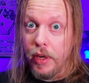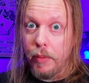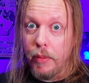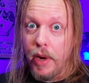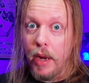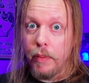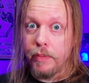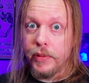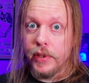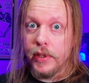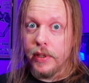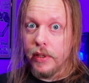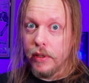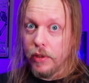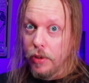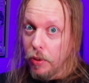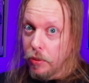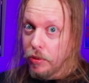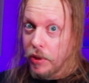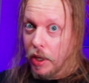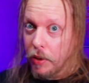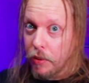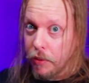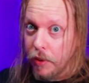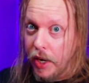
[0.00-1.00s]
'em ups,
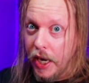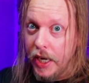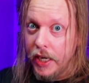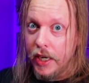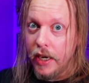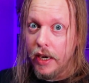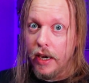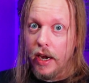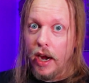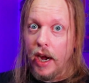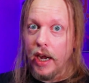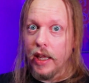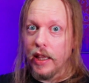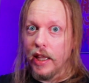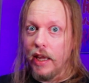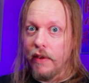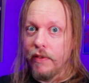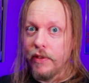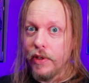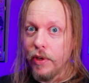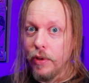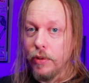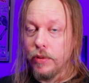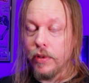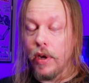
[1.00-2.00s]
those are great. I
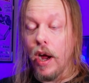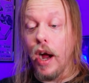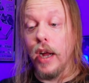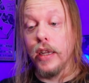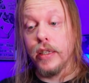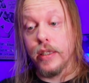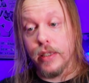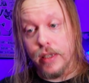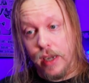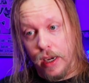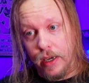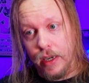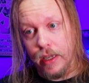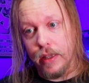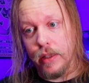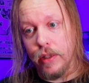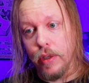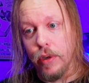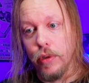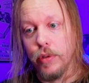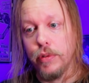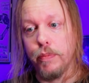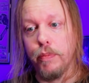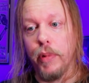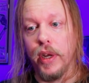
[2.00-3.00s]
love those. I suck at
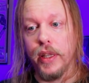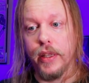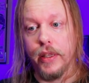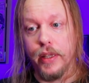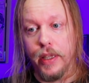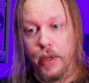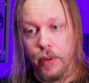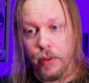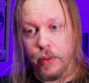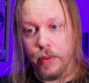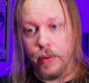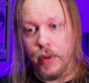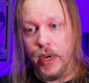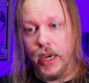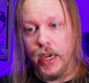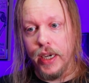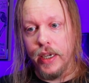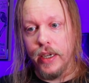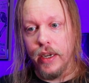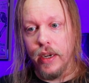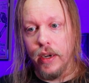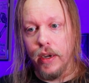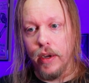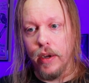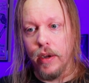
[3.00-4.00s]
those, but they're
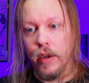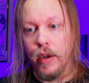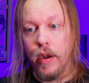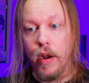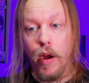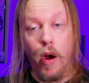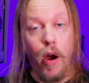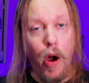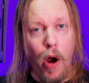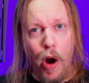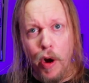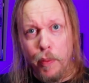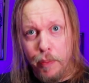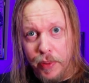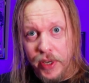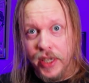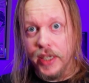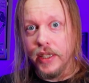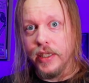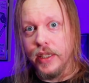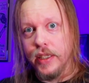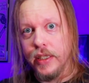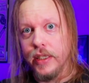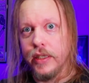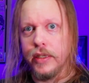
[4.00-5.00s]
great.
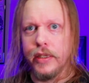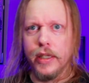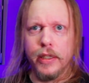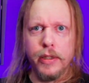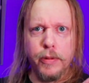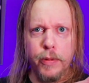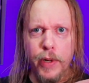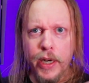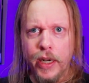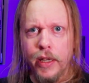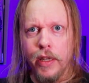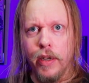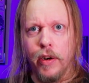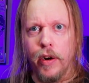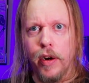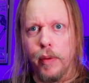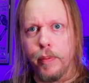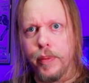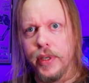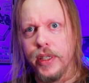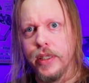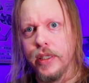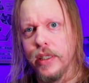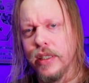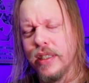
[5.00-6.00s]
RPGs, just regular
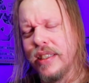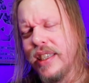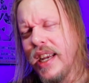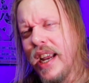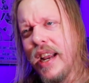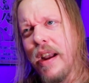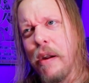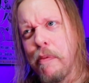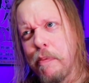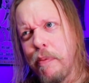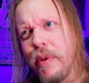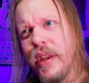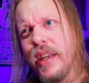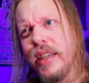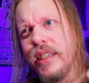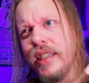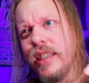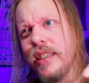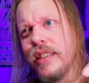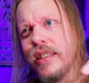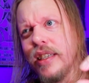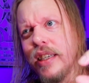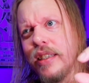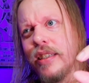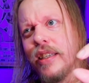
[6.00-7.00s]
RPGs.
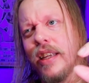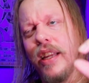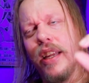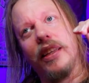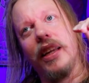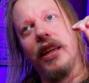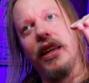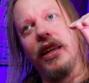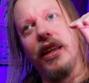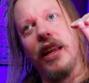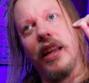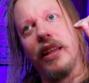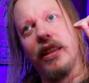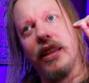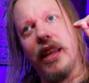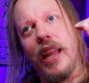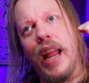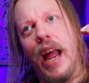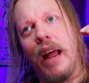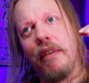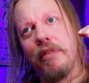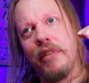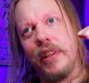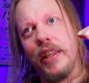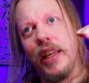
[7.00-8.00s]
JRPGs, just they
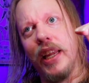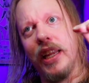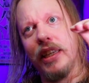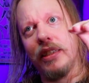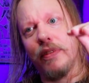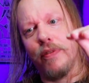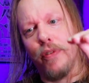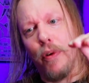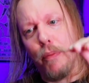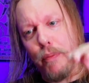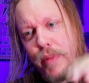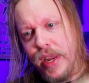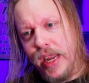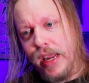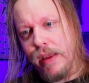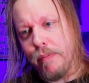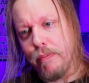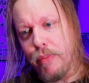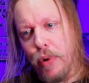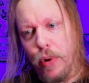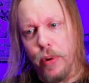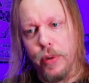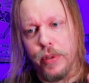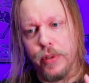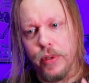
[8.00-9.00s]
have the edge for me
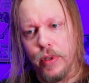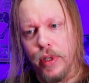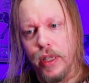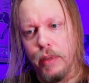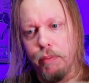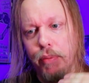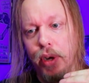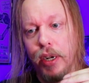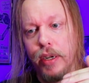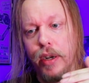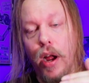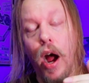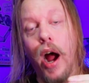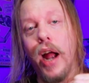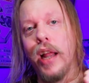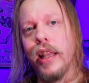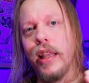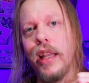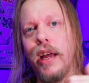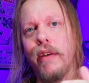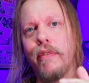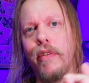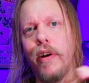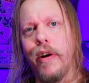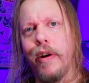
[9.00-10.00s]
personally, but I
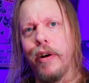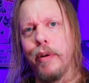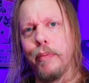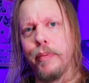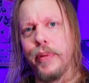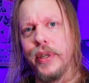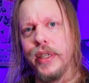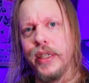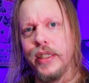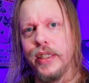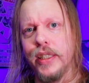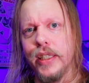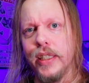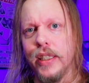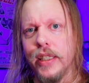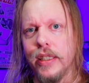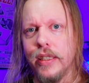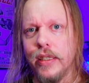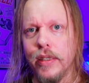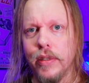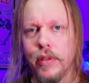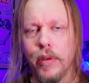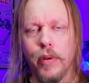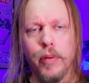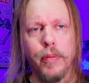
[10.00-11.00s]
love
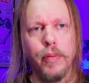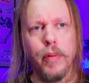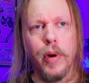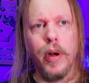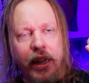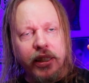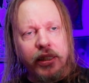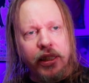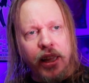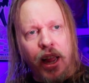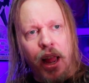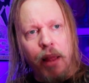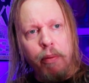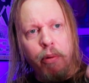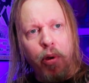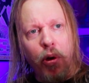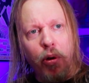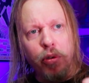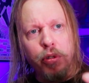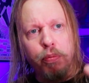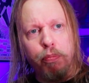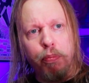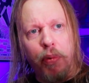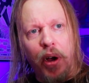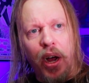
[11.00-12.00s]
RPGs, you know. As time
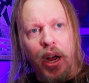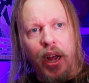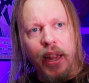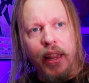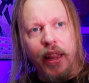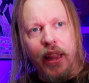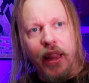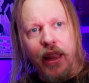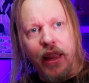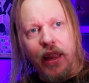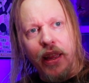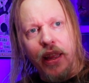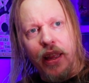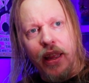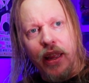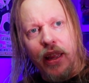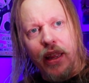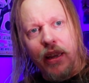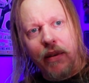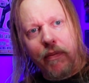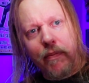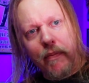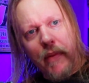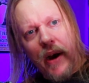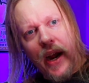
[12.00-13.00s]
goes by,
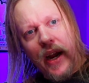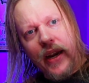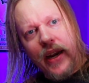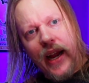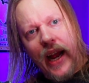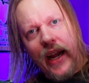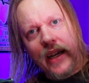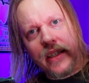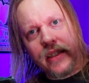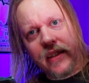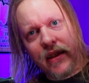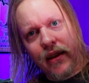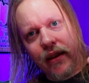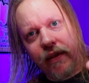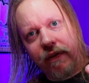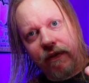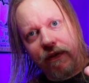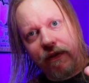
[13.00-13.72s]
it might actually